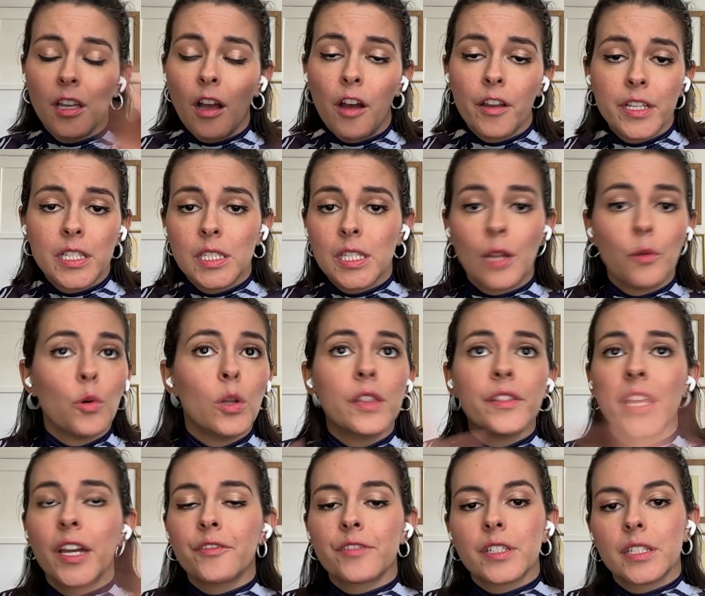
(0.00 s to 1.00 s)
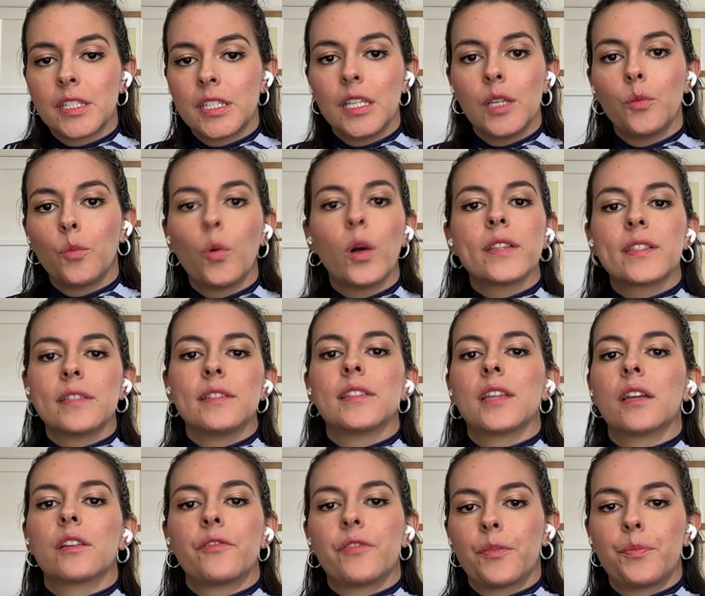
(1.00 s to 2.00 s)
the audience will never see what's
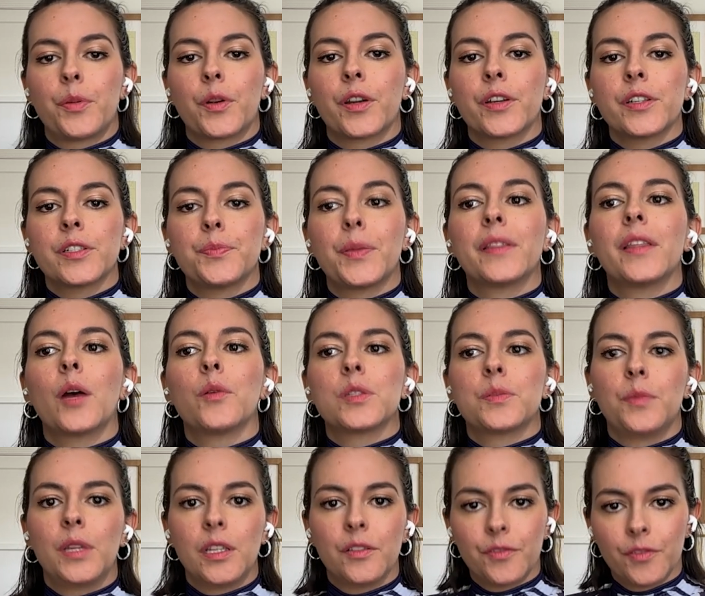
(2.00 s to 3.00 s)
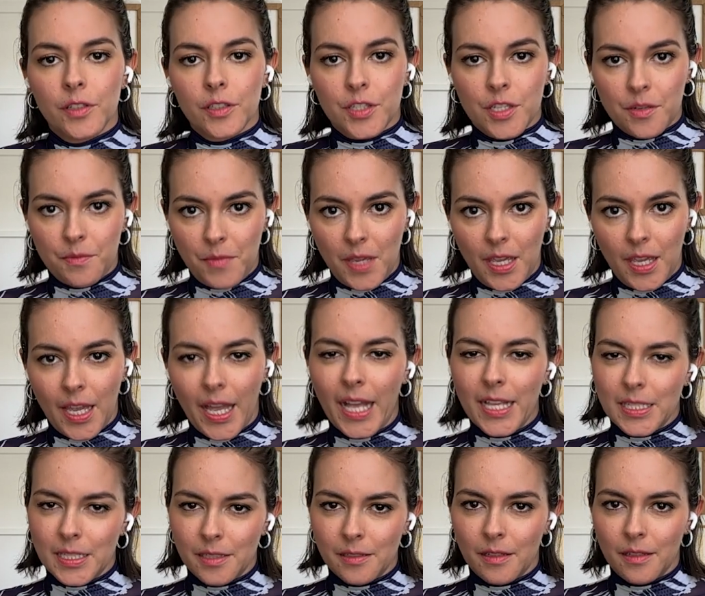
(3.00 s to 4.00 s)
inside of the purse, but that was meaningful to me
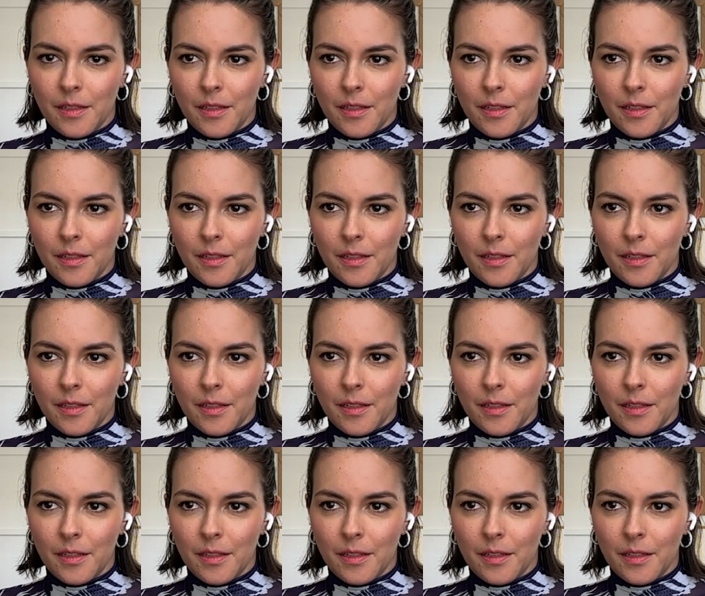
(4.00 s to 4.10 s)
as